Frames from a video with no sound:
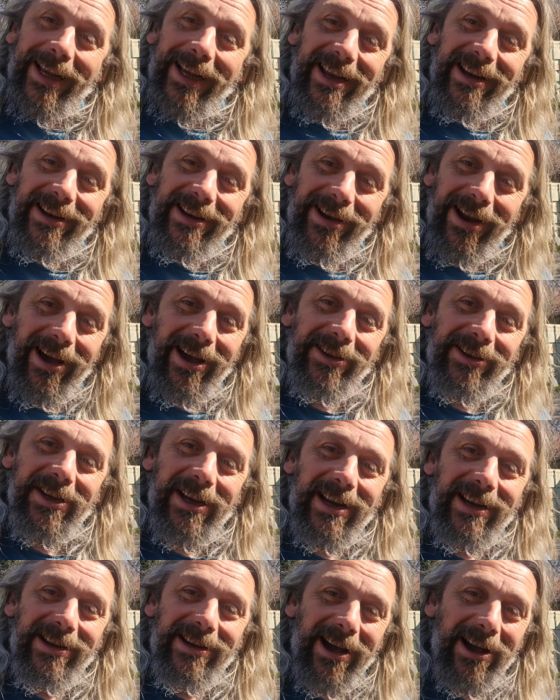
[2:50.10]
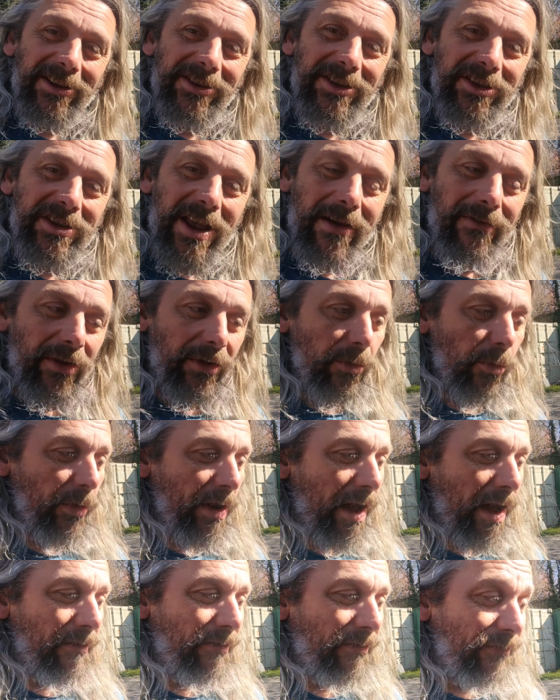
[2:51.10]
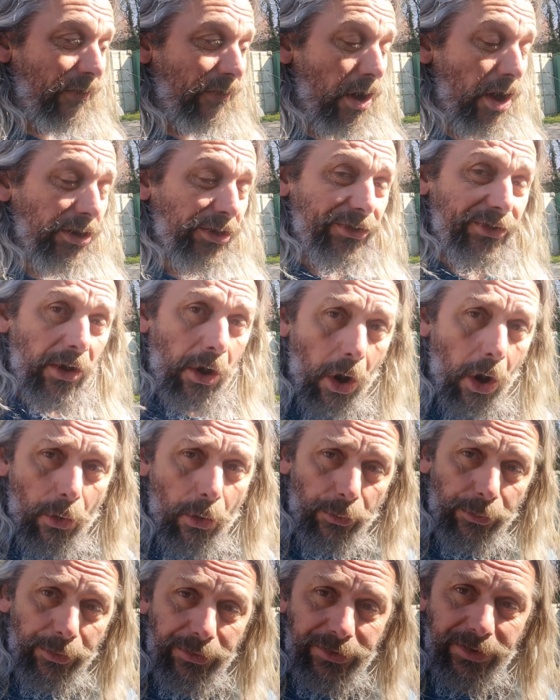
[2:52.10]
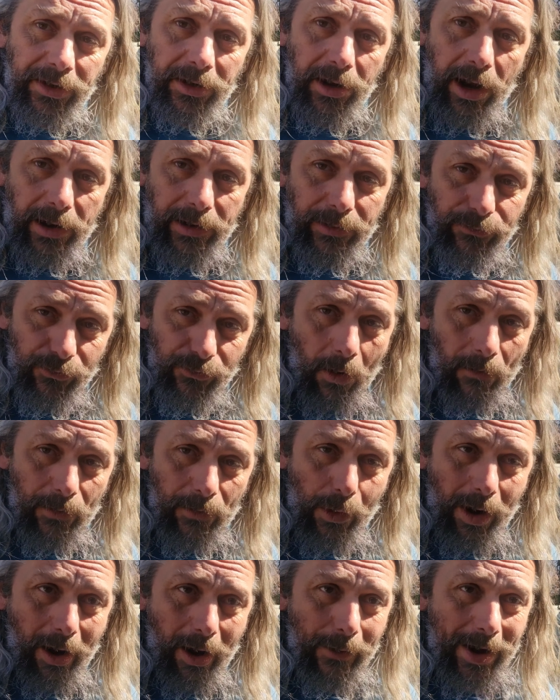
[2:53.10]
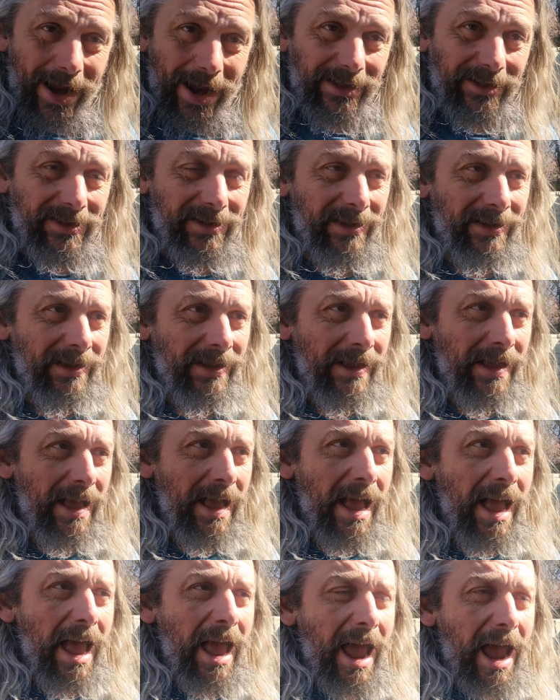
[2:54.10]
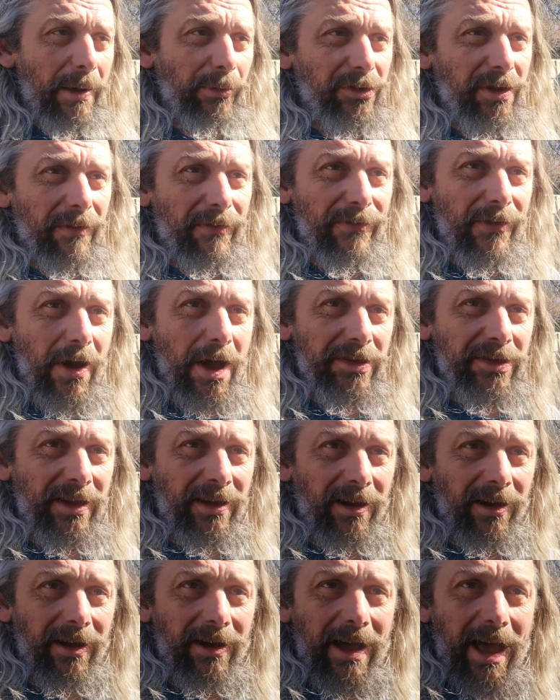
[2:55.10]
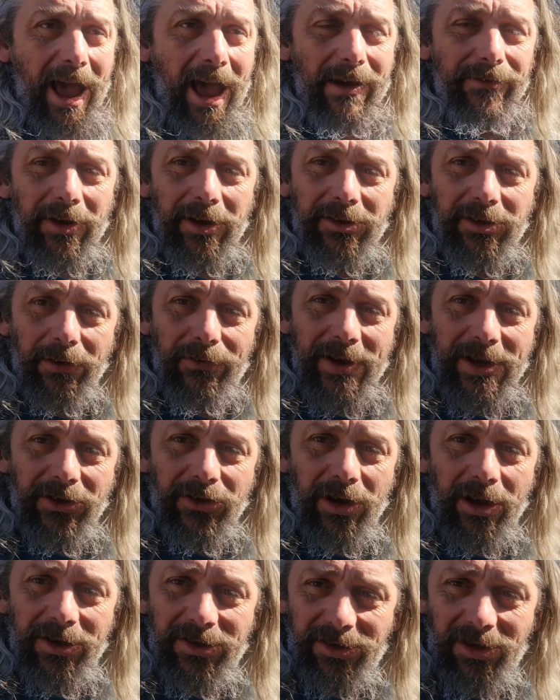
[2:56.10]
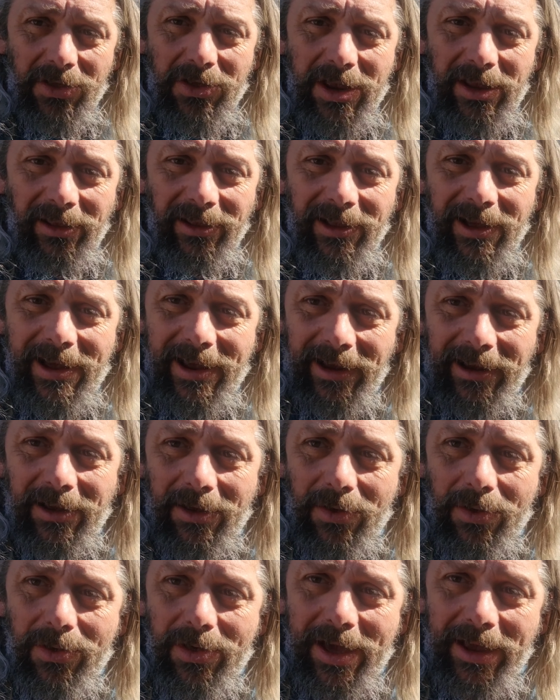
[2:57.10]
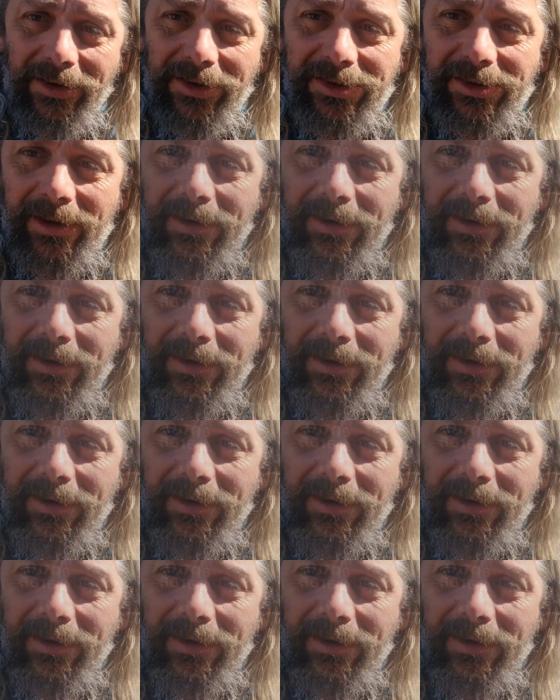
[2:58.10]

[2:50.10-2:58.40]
in 1997, when I first owned a Rover R8, it was the first car ever to feature something like this.